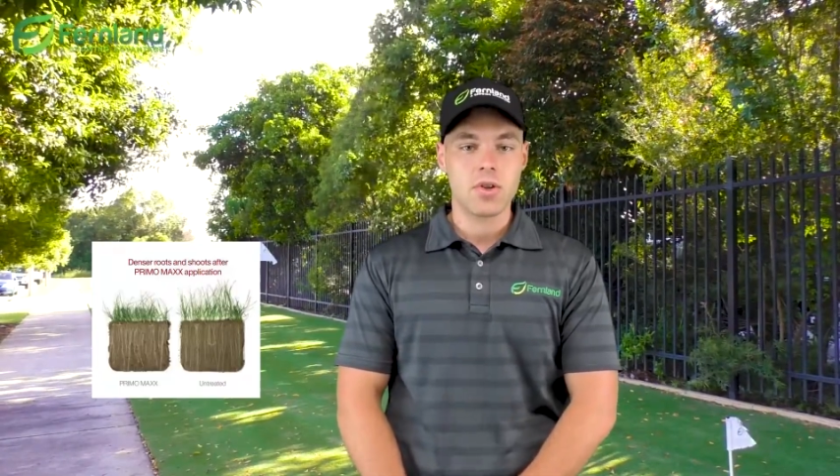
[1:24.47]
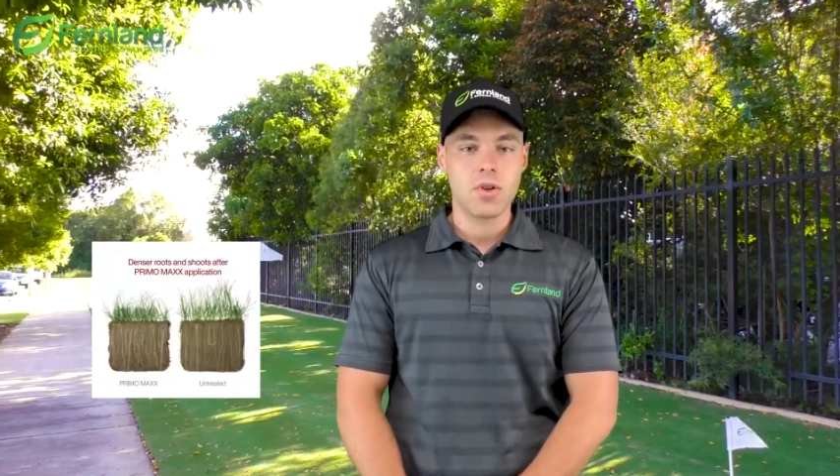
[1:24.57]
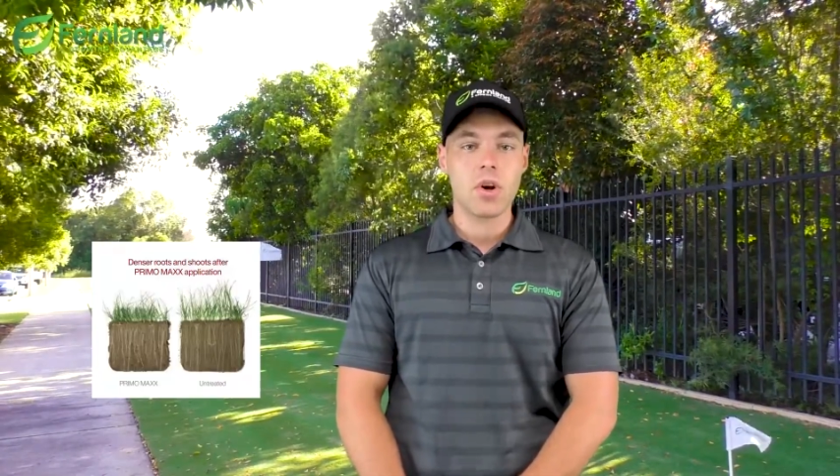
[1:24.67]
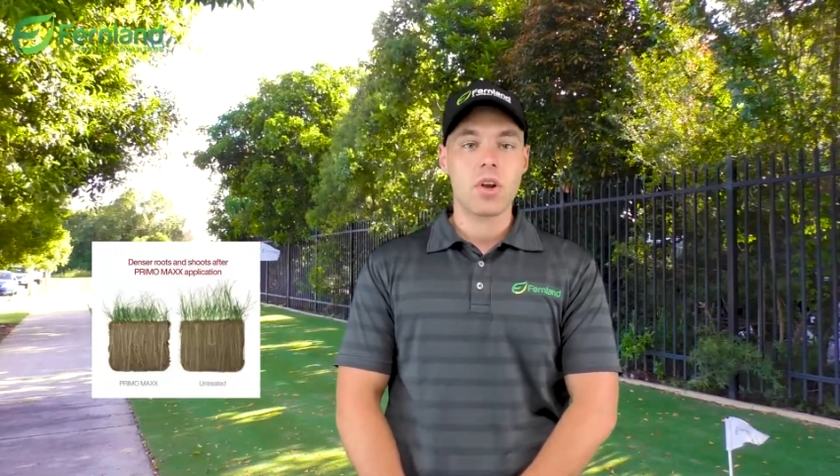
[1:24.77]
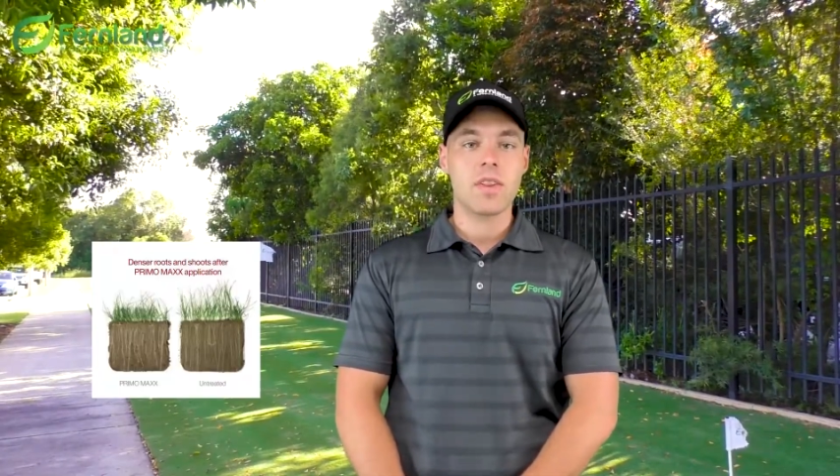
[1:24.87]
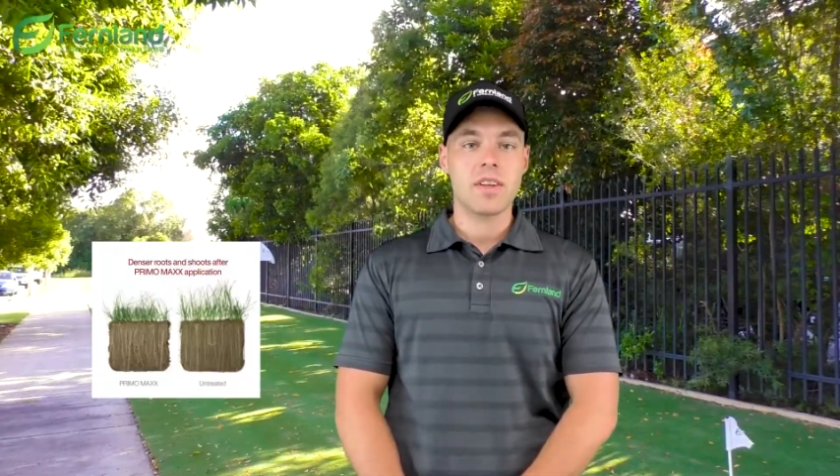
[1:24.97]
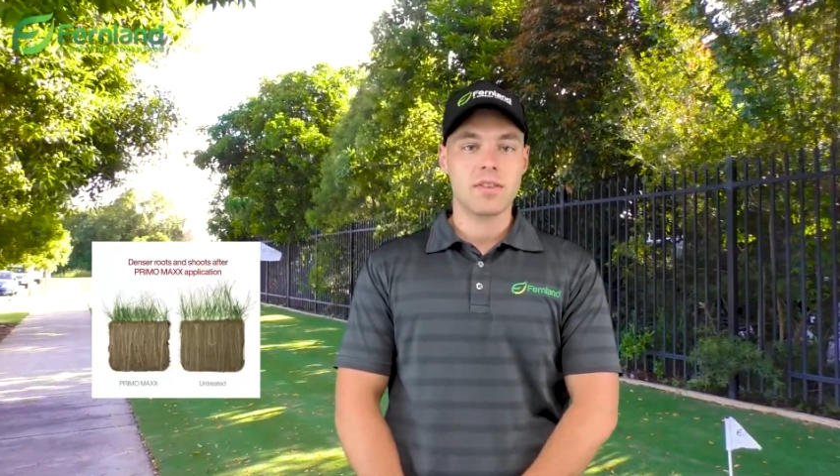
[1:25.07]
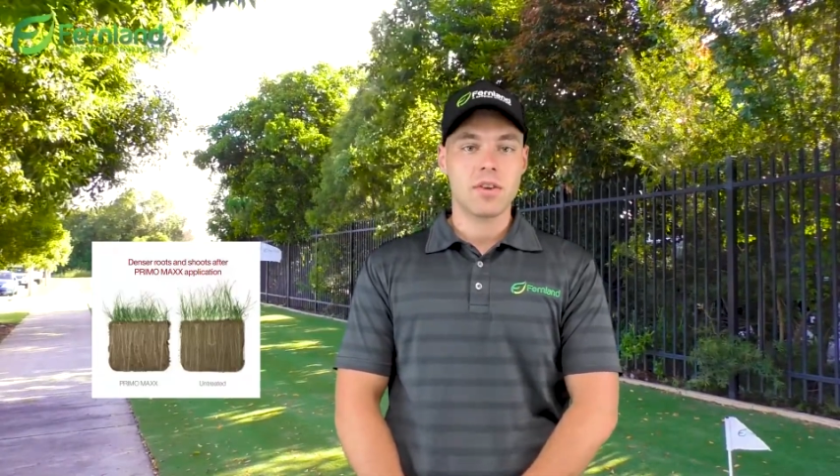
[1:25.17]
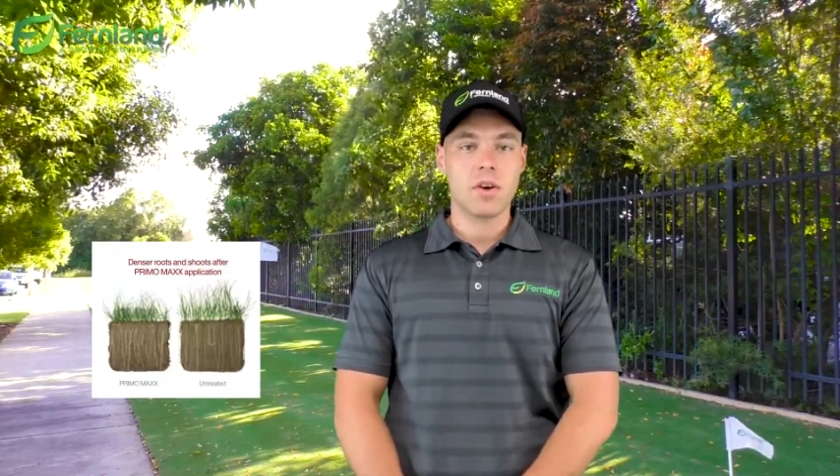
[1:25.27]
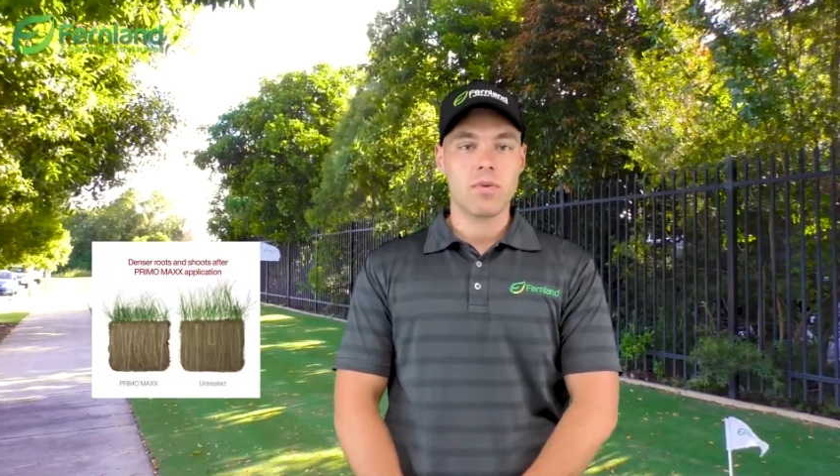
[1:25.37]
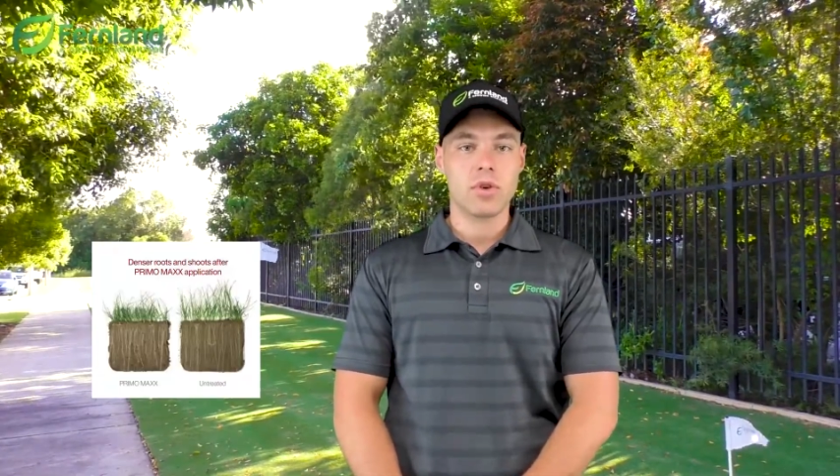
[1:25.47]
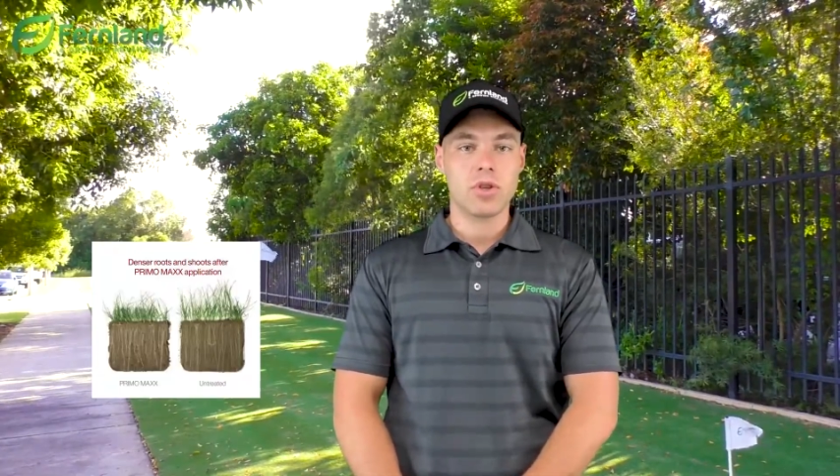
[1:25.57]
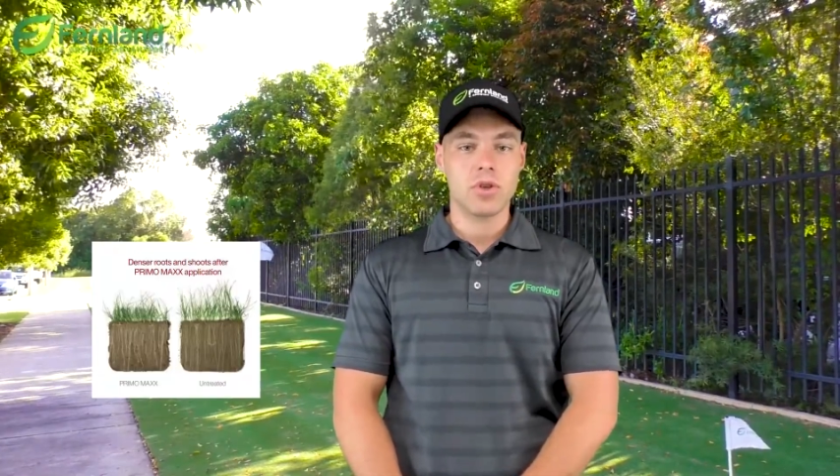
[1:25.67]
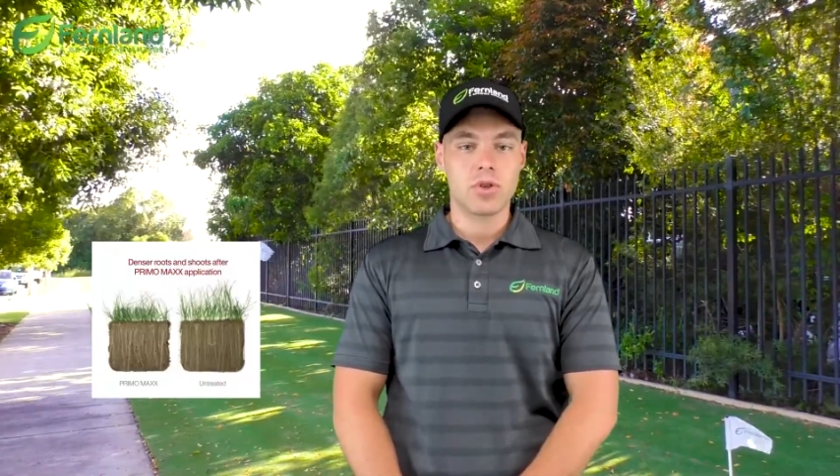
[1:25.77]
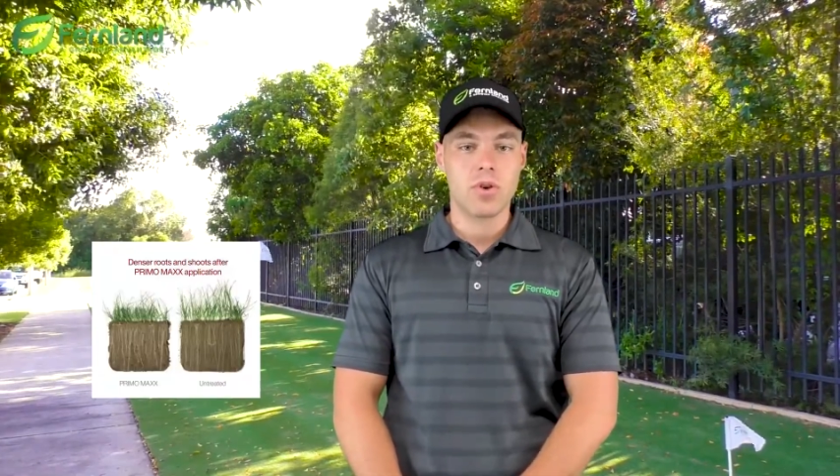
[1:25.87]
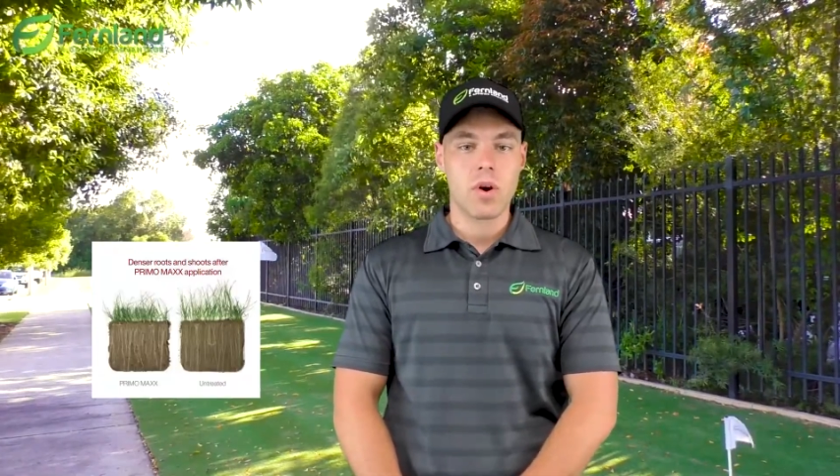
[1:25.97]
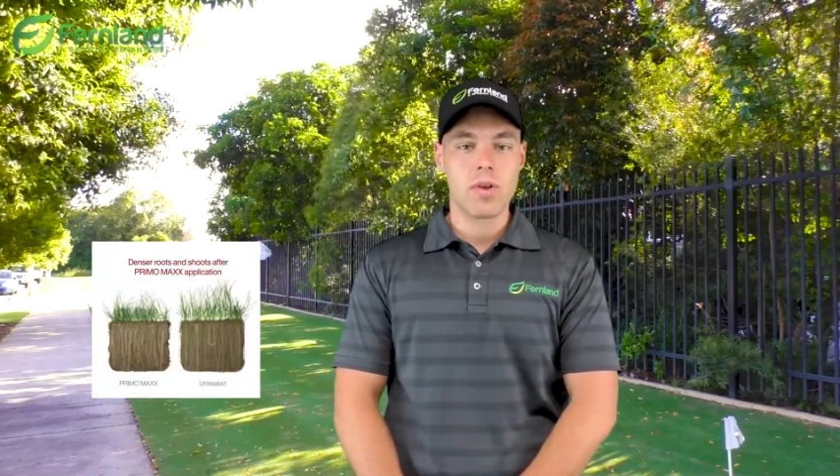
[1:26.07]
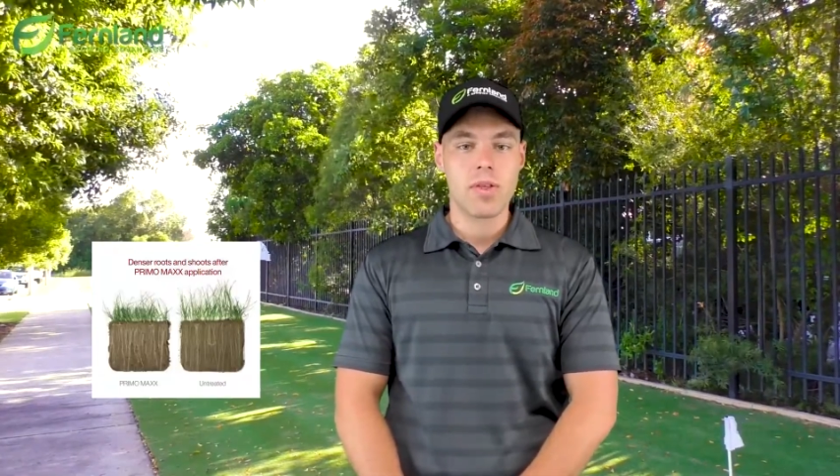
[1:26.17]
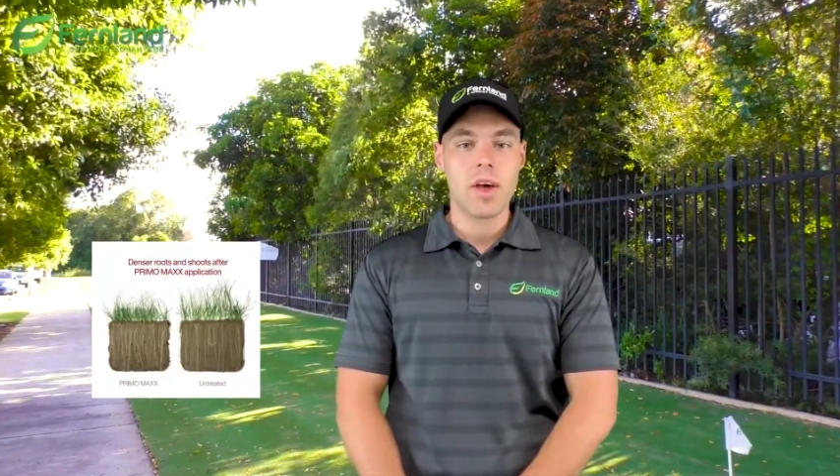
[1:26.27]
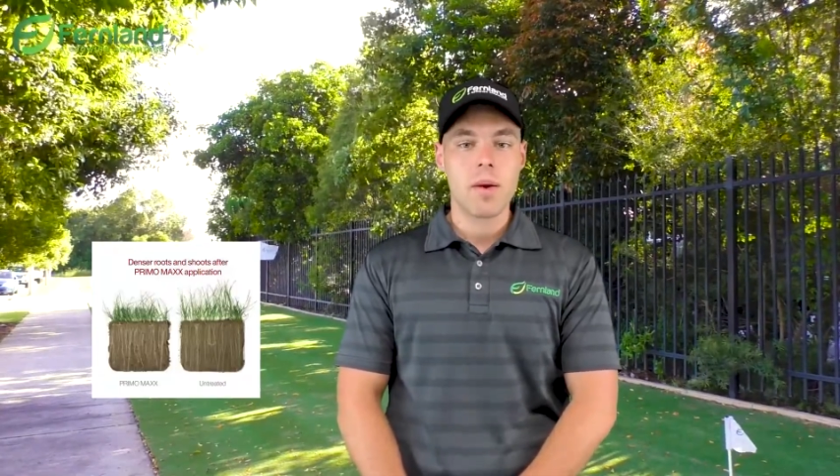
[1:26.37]
Not only does it reduce
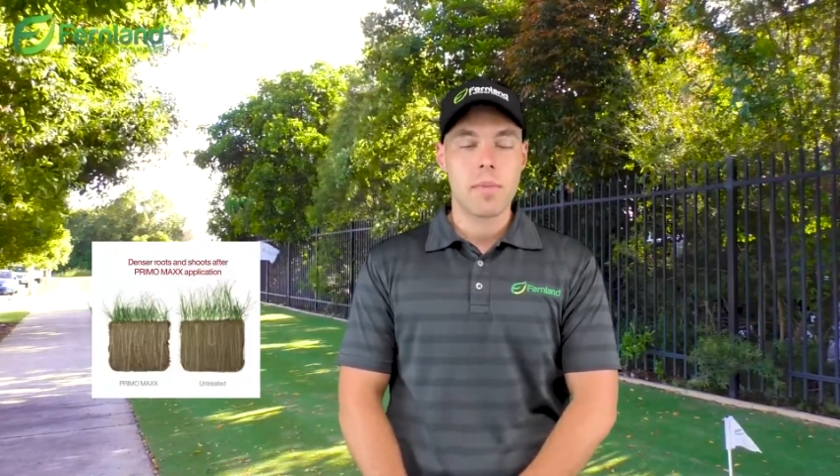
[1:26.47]
growth,